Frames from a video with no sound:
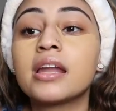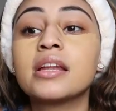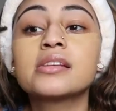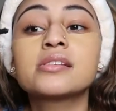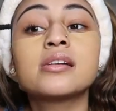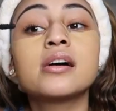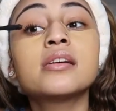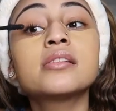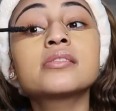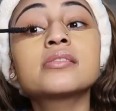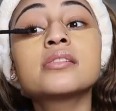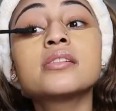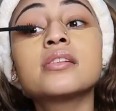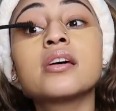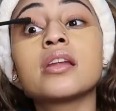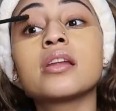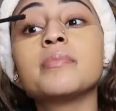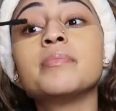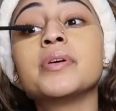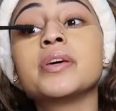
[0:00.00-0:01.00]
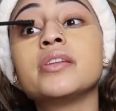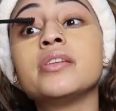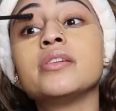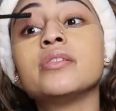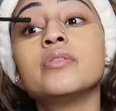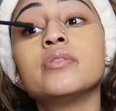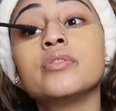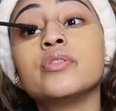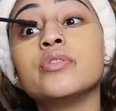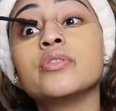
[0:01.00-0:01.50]
And it's honestly not a big
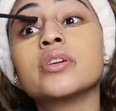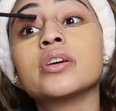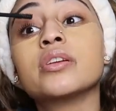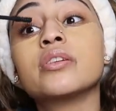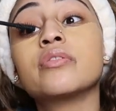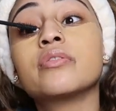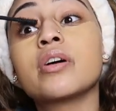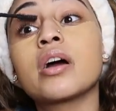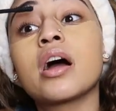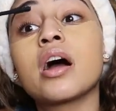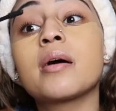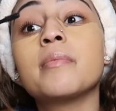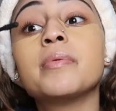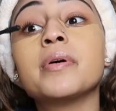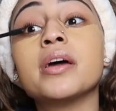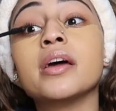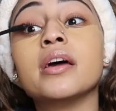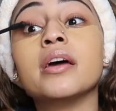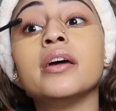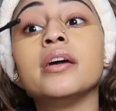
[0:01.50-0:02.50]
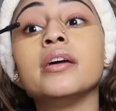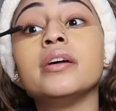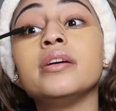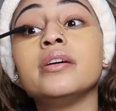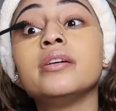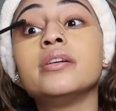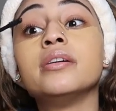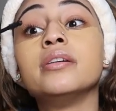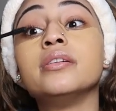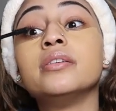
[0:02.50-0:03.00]
deal. You can grab
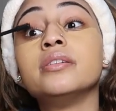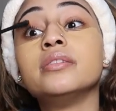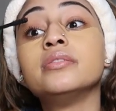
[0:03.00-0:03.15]
a